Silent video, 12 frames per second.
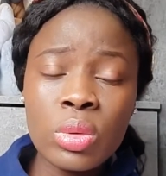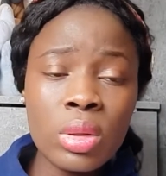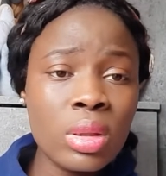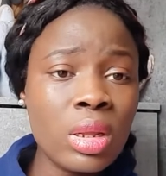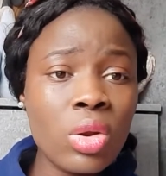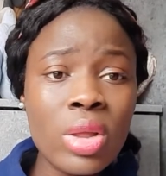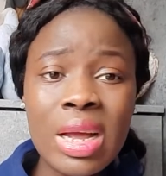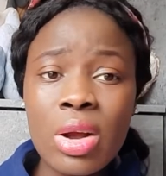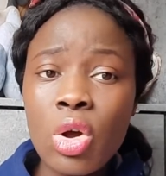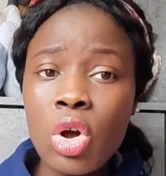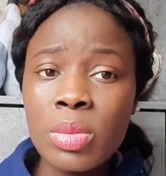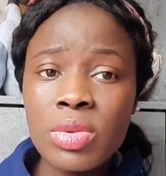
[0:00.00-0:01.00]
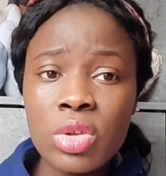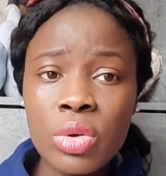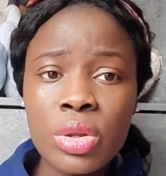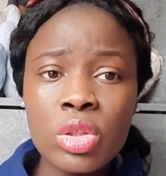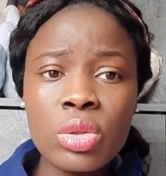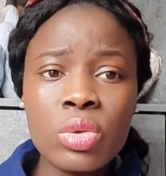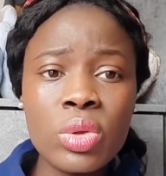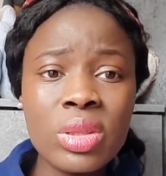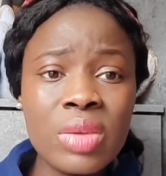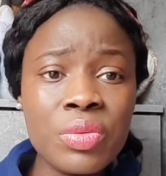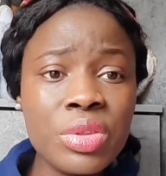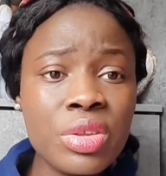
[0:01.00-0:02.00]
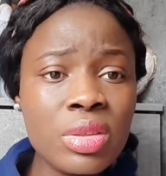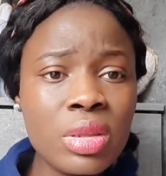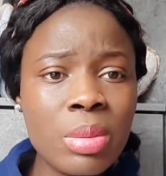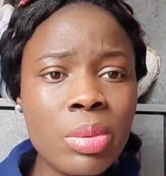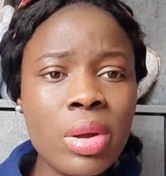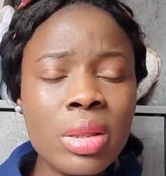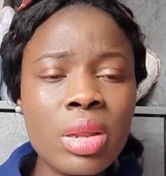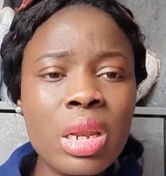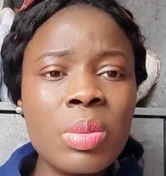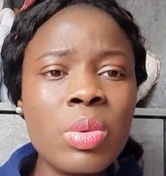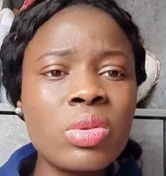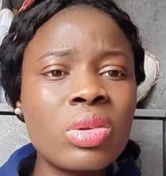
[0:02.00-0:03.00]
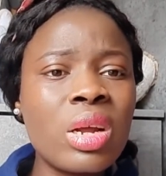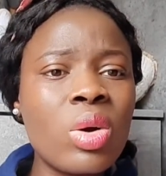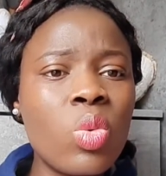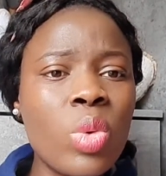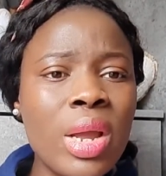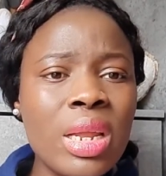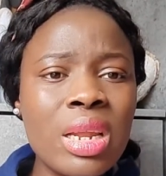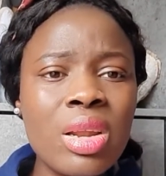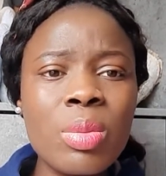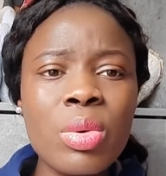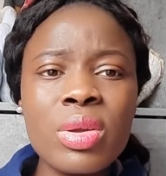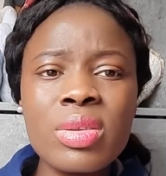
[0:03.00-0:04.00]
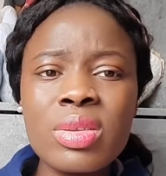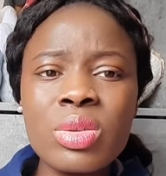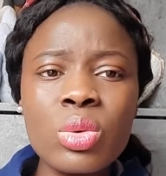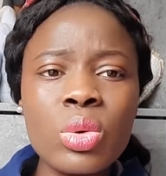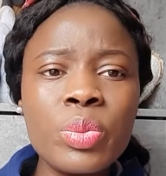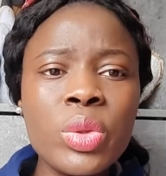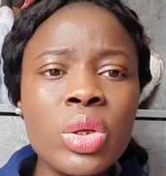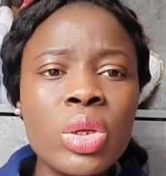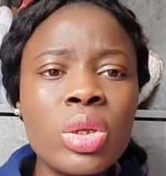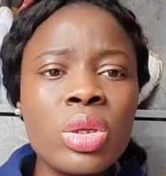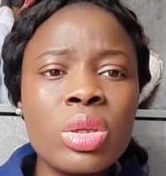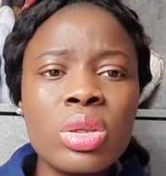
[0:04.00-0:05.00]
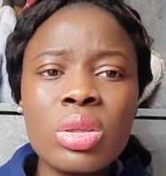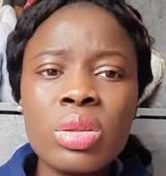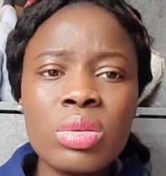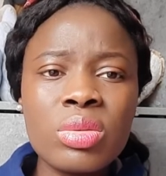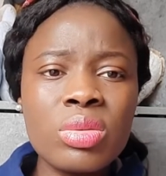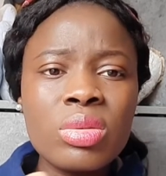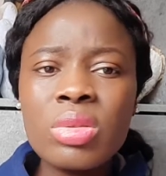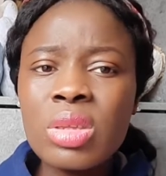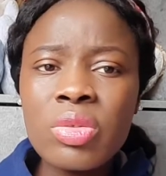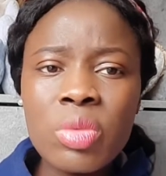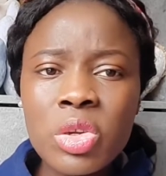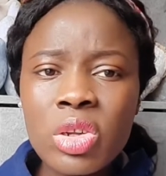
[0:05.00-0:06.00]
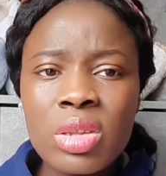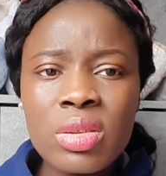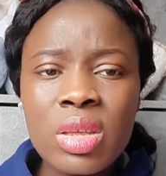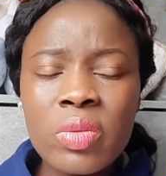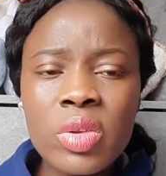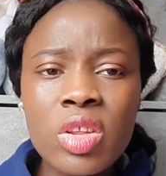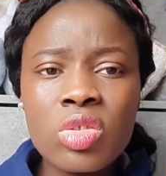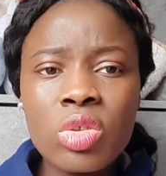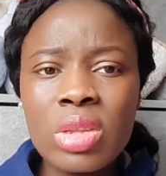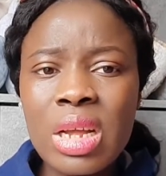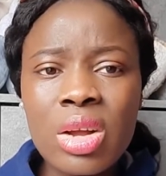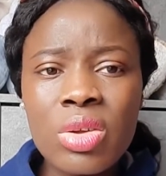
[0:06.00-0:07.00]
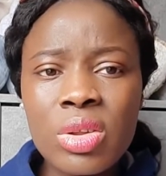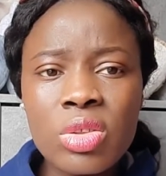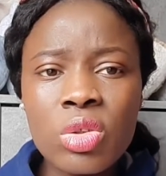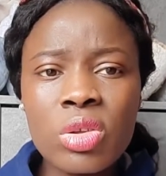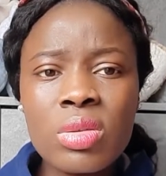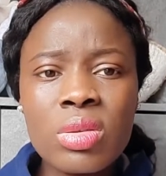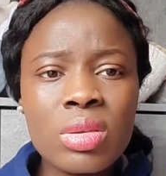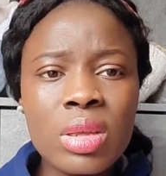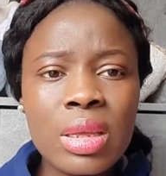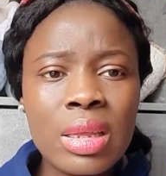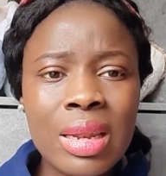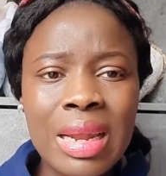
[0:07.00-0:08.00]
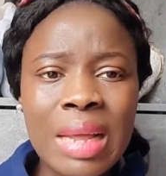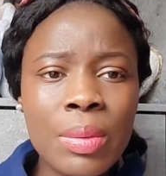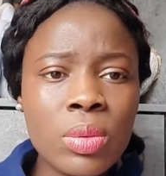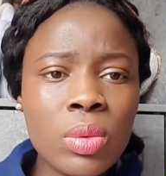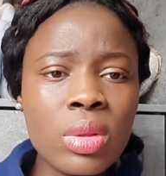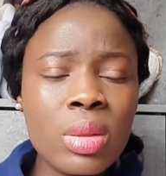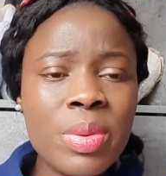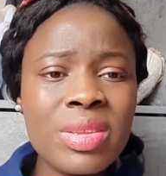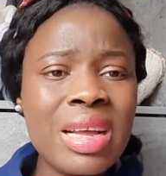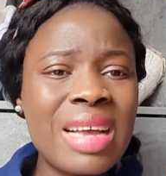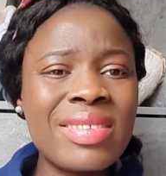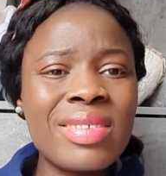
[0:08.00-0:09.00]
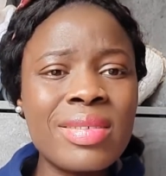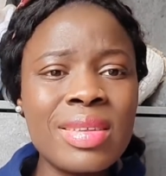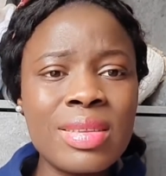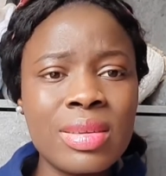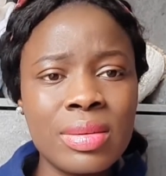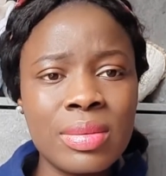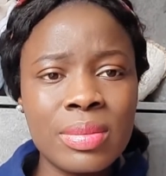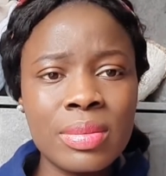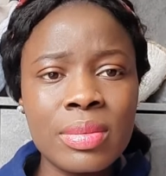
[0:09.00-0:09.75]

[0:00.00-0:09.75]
The lawyer comes, sorry, to interview this neighbor, and the neighbor is unaware. The neighbor is no. The information is given is not accurate, not in line with what the person has written.